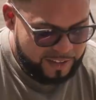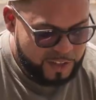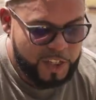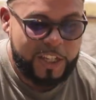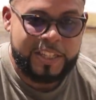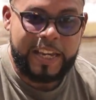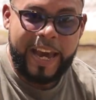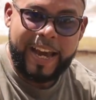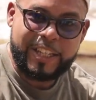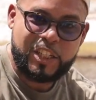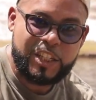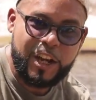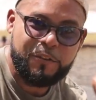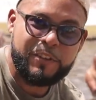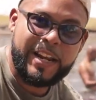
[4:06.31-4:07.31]
she's the head
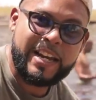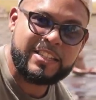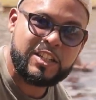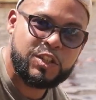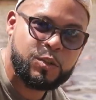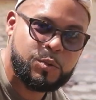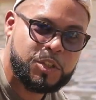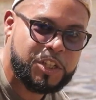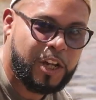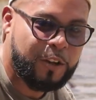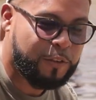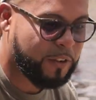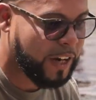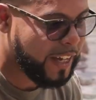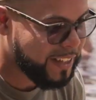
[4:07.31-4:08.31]
chef and I's the sous
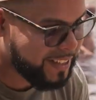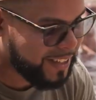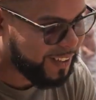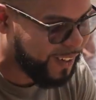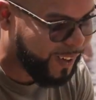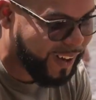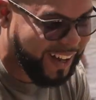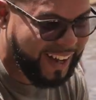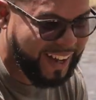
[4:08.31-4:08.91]
chef, right? So,